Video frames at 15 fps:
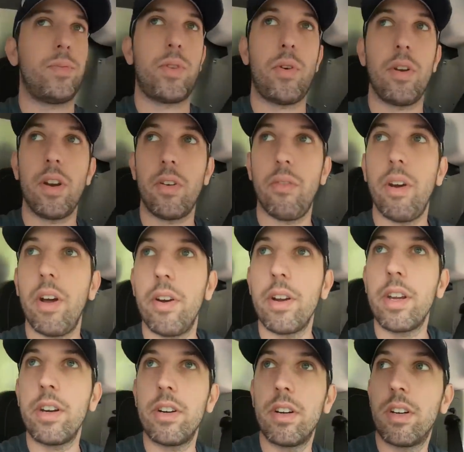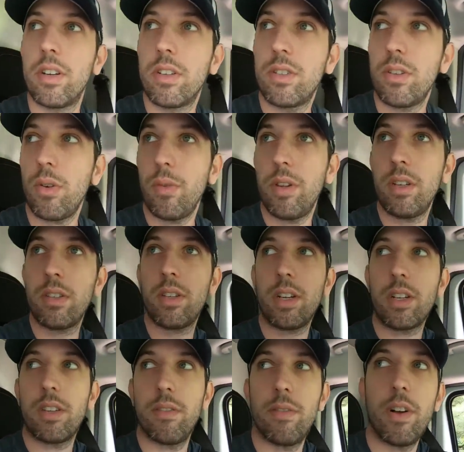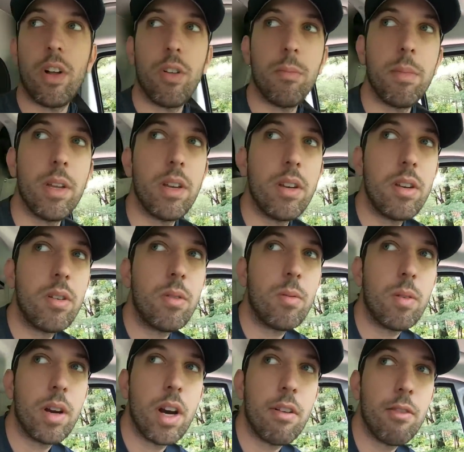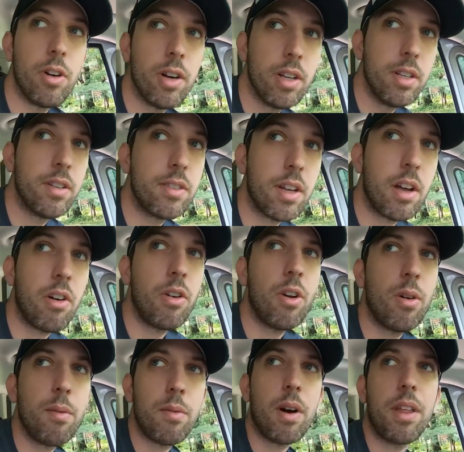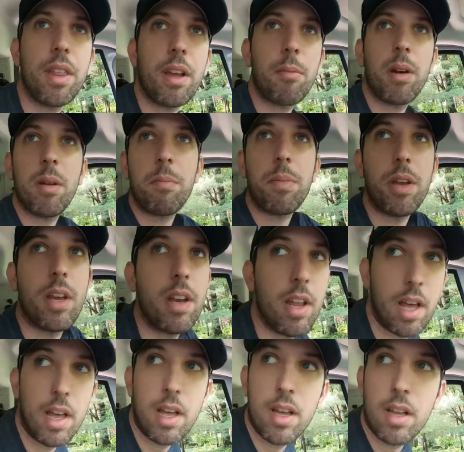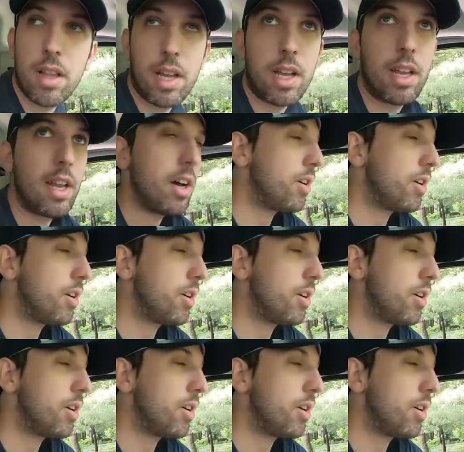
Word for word: turning around here. So this, like, development, whatever it is, I don't know if... I think it might be, an like, an